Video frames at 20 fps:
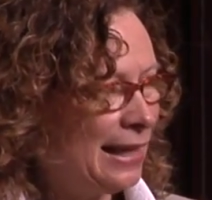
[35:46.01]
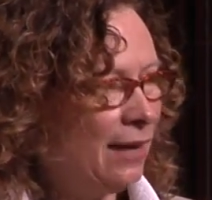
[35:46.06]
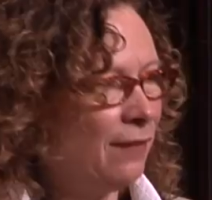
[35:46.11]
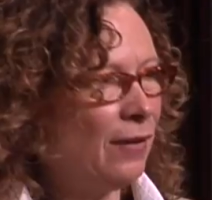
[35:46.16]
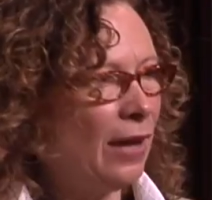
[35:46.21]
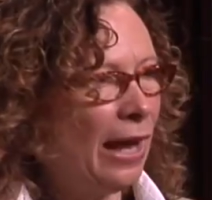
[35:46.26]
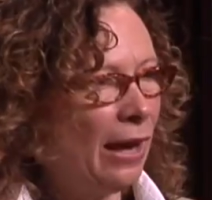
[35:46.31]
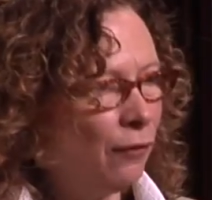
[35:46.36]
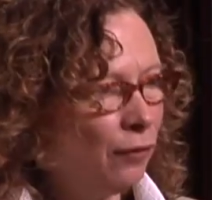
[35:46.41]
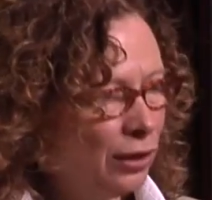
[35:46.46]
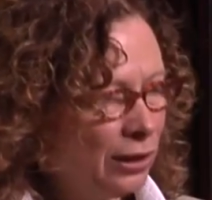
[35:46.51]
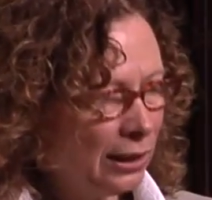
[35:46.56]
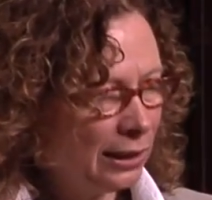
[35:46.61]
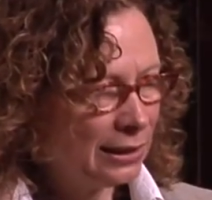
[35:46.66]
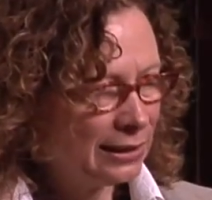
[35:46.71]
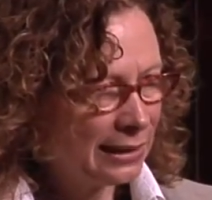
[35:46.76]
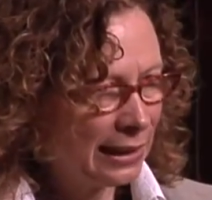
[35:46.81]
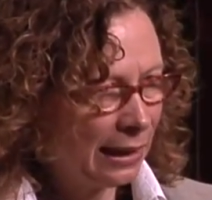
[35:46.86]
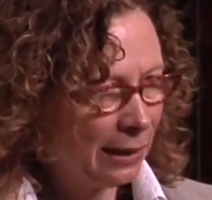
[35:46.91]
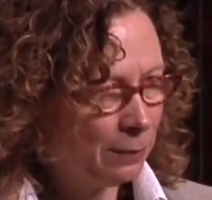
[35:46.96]
if everything
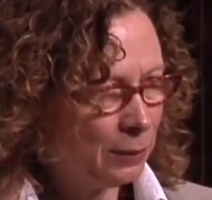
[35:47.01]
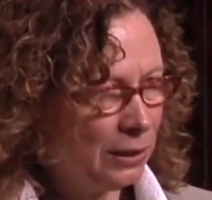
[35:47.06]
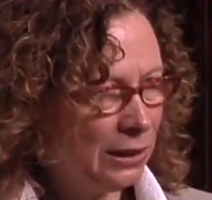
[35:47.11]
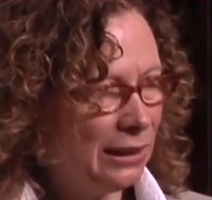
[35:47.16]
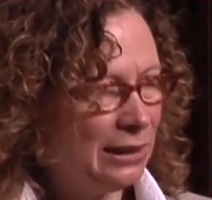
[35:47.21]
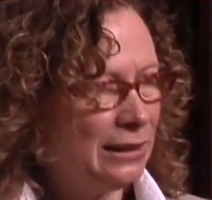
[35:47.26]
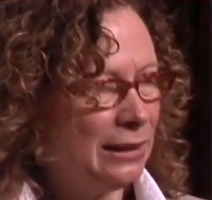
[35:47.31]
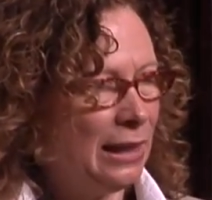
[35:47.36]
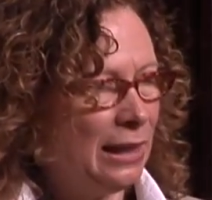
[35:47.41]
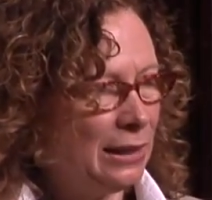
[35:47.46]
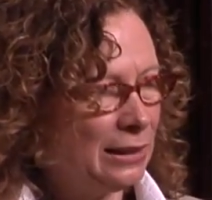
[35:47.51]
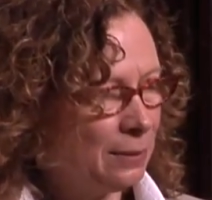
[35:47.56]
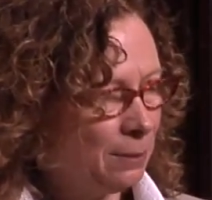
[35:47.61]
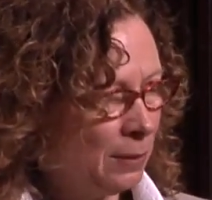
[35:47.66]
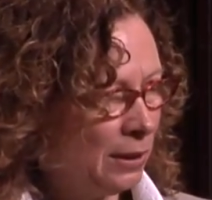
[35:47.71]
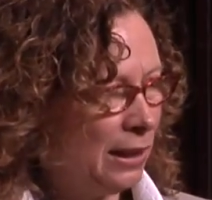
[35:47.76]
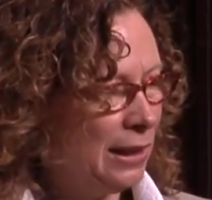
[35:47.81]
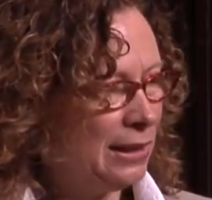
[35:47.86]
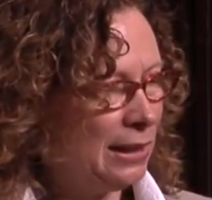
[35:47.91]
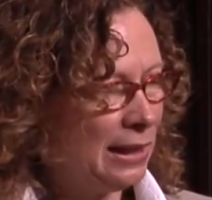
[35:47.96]
is happening, dates,
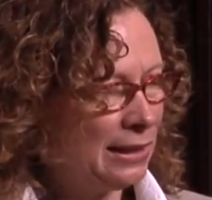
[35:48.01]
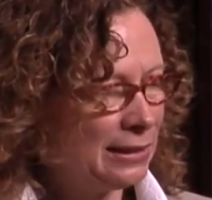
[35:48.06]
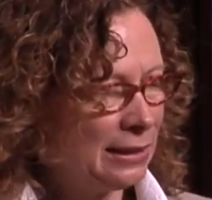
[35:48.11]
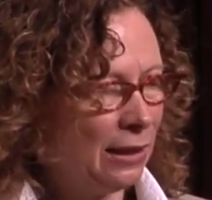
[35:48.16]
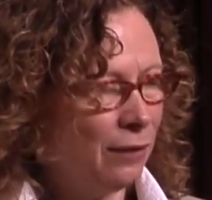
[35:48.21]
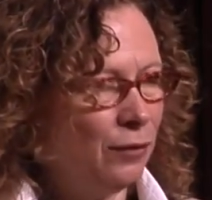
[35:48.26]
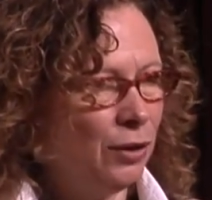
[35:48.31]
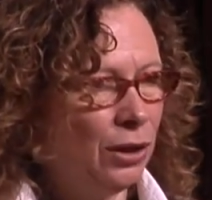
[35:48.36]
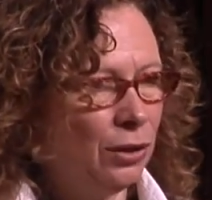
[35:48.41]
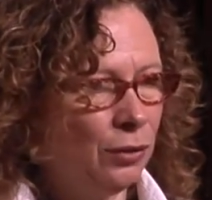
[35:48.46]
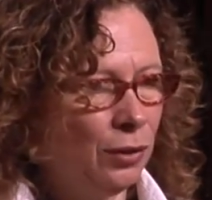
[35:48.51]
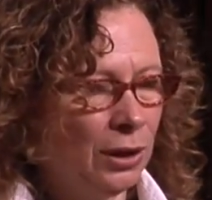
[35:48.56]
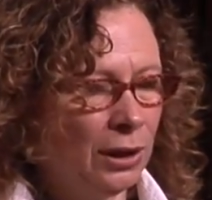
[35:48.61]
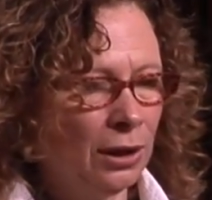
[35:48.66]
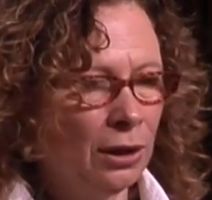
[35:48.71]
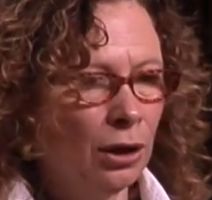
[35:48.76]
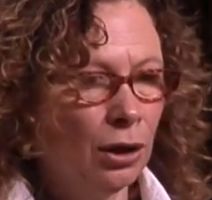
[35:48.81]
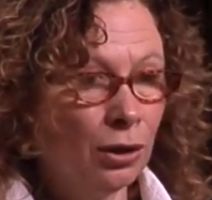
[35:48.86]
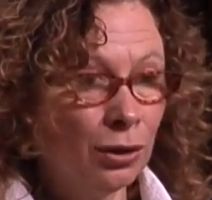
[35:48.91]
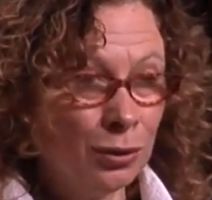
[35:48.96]
play dates, everything
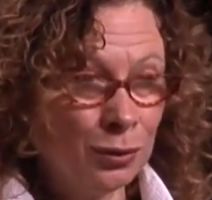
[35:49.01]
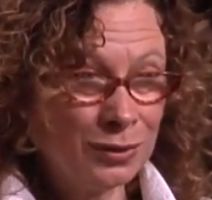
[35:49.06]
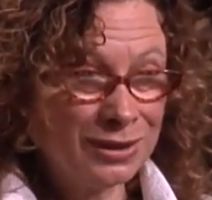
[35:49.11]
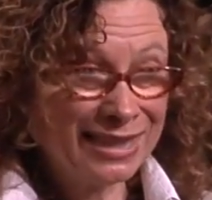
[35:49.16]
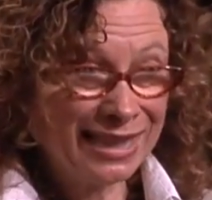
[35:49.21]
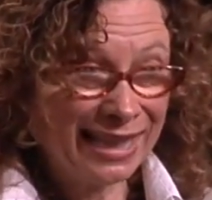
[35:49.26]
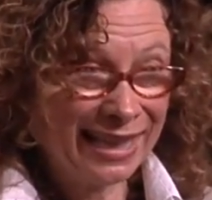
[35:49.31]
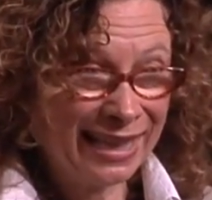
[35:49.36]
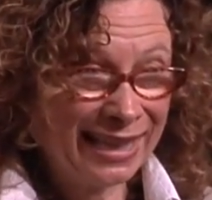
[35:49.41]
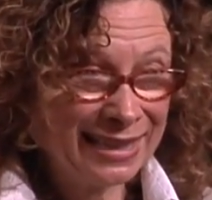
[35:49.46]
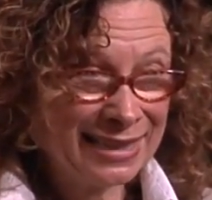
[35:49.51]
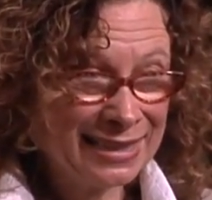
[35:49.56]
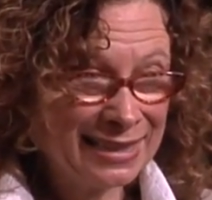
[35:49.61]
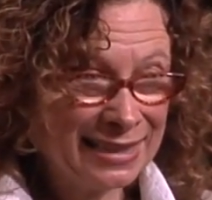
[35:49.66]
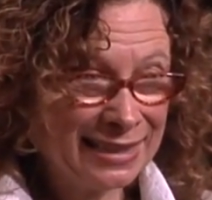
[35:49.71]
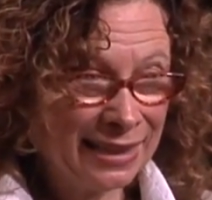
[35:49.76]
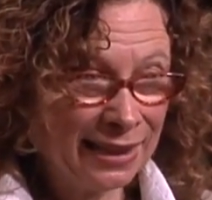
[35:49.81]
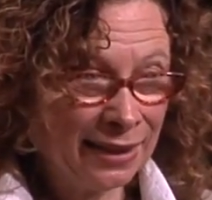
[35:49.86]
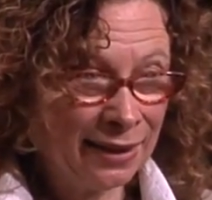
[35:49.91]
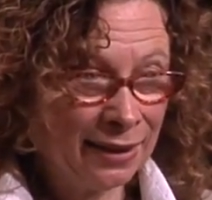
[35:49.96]
through
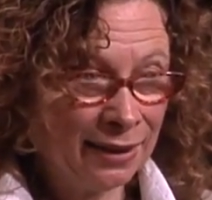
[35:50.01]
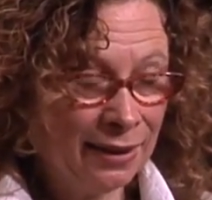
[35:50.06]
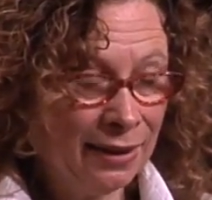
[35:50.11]
texting,